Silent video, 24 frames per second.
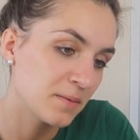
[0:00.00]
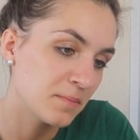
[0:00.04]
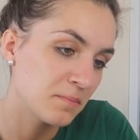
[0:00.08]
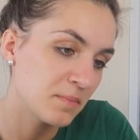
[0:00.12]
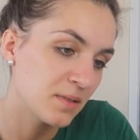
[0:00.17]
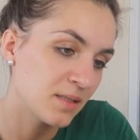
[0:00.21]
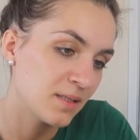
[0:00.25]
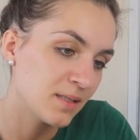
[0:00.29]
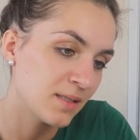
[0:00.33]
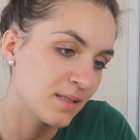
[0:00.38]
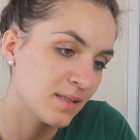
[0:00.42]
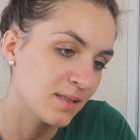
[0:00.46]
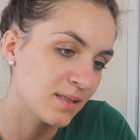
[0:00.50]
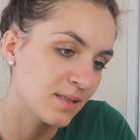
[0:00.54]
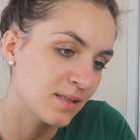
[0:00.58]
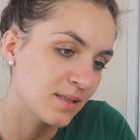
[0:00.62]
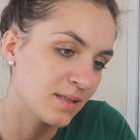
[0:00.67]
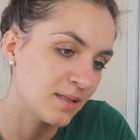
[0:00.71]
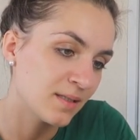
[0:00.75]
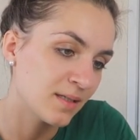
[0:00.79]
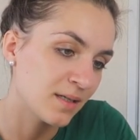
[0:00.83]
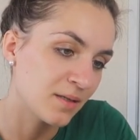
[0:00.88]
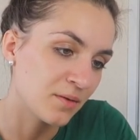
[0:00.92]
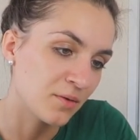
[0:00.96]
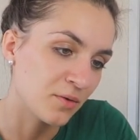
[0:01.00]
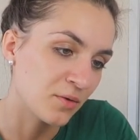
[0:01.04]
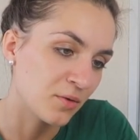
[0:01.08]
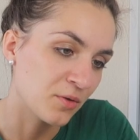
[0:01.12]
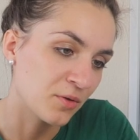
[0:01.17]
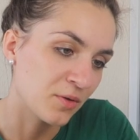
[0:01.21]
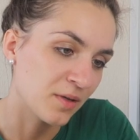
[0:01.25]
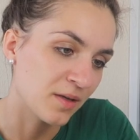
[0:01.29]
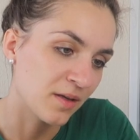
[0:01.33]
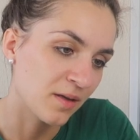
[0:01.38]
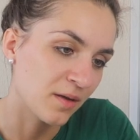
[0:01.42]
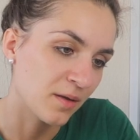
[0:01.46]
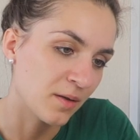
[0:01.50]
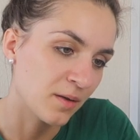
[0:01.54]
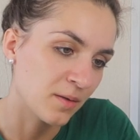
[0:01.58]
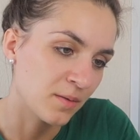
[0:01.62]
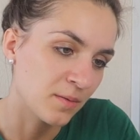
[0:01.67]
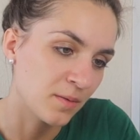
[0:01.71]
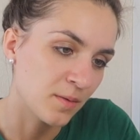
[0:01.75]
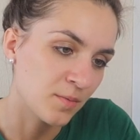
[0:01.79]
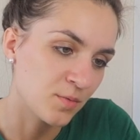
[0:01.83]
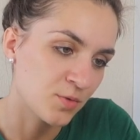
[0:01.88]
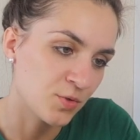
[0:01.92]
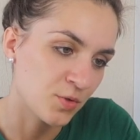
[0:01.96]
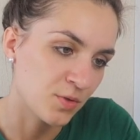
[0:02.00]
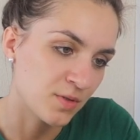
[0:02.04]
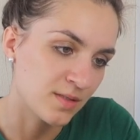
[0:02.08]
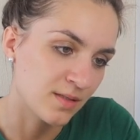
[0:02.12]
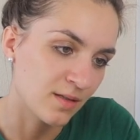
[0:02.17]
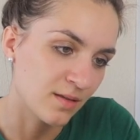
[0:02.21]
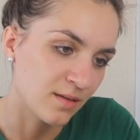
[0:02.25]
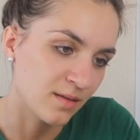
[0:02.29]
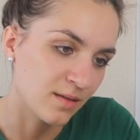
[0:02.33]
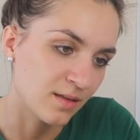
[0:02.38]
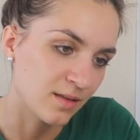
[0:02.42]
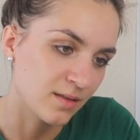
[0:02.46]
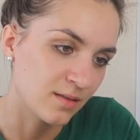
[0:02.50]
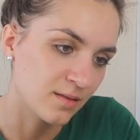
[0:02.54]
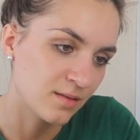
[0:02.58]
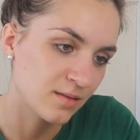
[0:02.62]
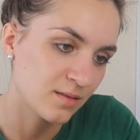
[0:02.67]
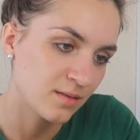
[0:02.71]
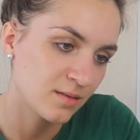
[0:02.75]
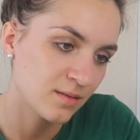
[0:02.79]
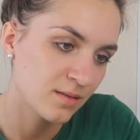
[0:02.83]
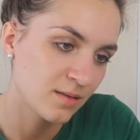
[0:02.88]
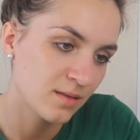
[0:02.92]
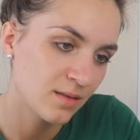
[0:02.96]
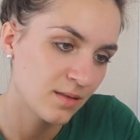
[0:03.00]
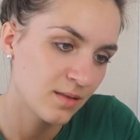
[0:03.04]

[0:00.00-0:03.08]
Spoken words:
don't know why. I'm sure it's not this.